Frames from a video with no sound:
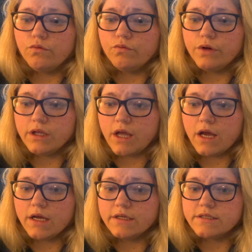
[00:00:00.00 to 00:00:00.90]

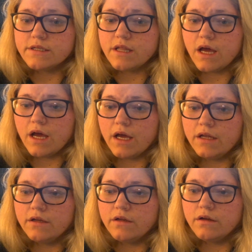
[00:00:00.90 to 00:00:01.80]
realized
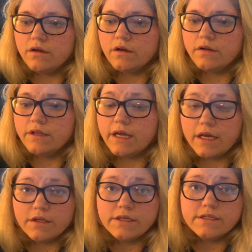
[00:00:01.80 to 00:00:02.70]
that the
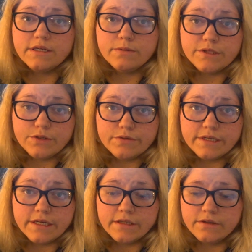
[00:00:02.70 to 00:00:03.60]
alias he was
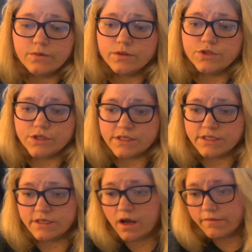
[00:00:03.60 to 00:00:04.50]
using was just
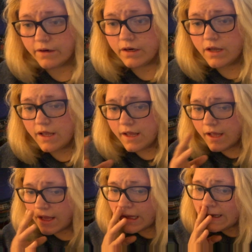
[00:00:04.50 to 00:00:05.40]
his cover.
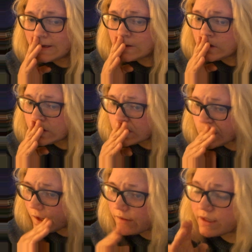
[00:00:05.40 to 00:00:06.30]
And
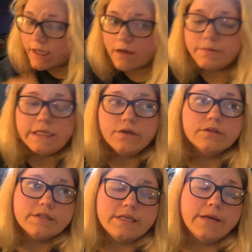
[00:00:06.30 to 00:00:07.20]
they kept hearing
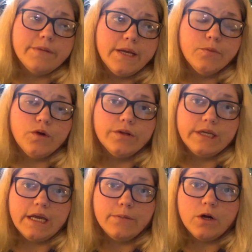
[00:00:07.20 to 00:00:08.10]
the same name around the
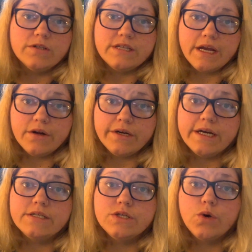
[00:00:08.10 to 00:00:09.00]
gay bars in the
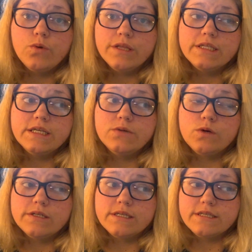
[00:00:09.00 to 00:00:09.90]
area. So what they did
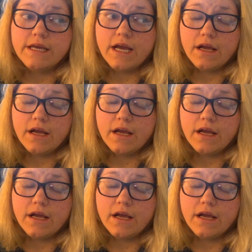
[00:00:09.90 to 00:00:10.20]
was is they